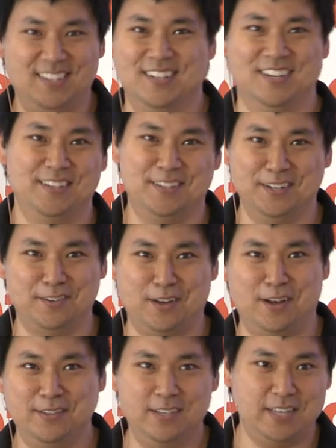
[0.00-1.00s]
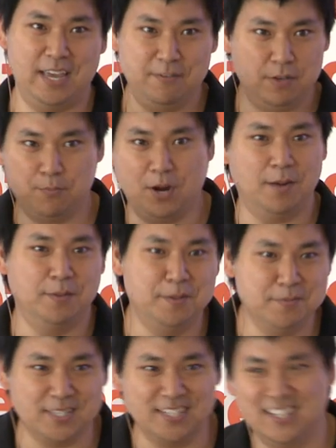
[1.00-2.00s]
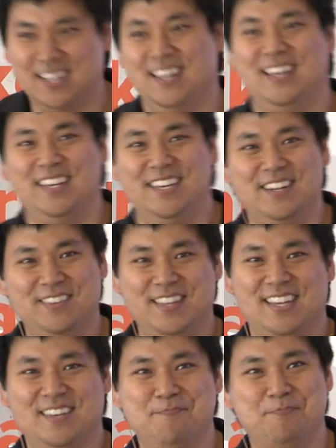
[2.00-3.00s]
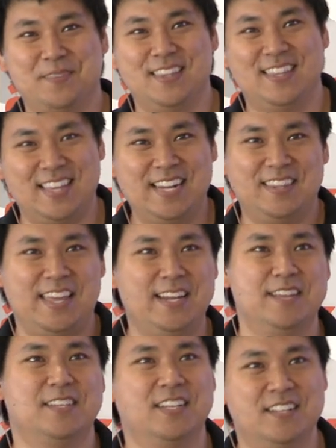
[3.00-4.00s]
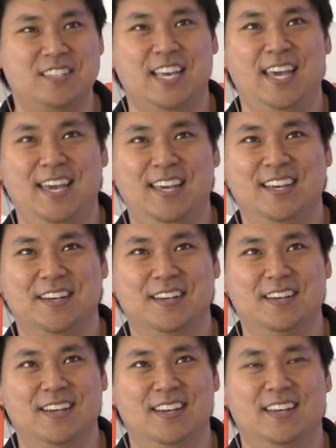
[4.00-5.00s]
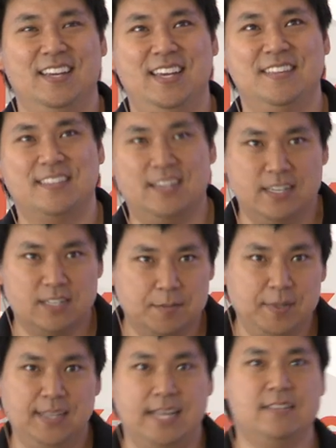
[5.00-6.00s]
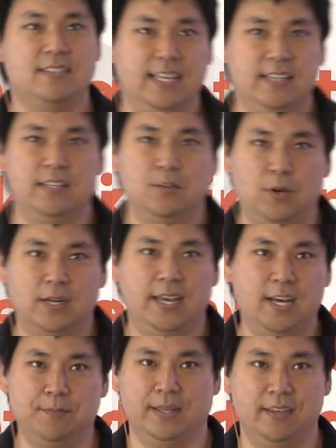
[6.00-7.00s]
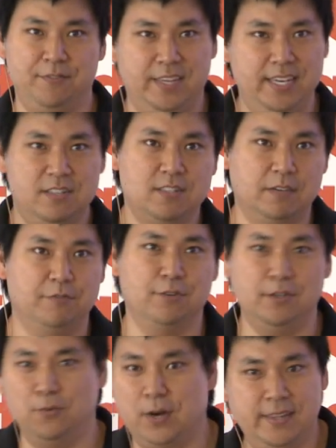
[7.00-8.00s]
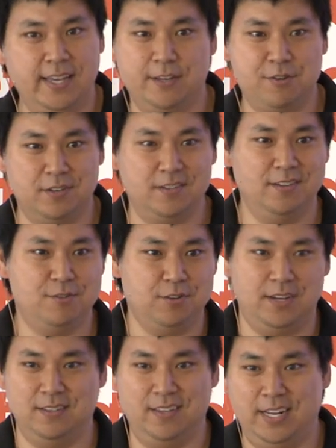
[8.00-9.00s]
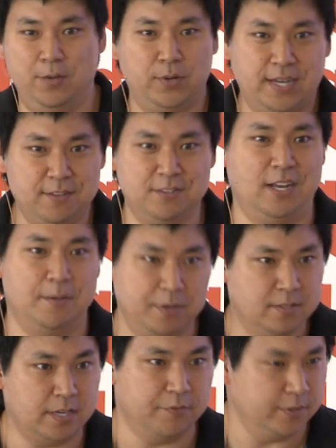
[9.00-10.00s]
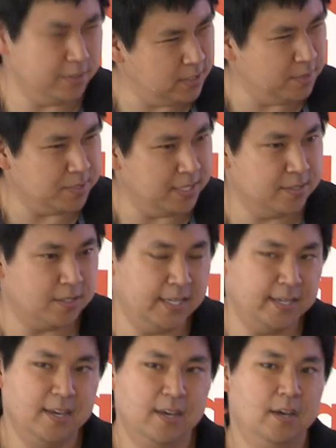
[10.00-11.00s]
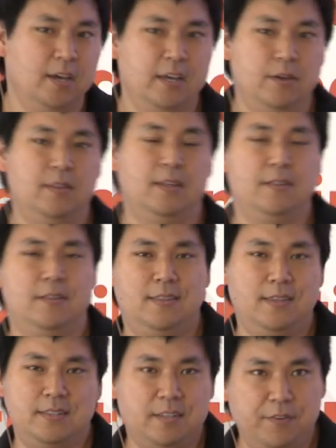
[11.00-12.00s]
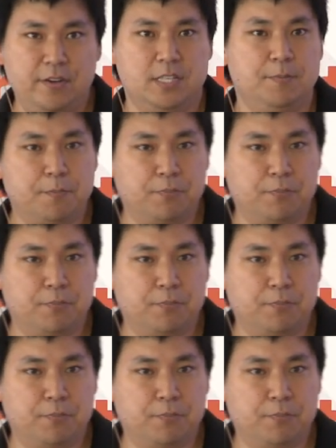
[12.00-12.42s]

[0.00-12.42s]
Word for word: you know all these AV problems, and you know like then then he's going to say he's, he's going to be less likely to want to help. Like, if he's suffering, why the heck should, should anyone else not be suffering? You see what I'm saying? So, like, it's a very simple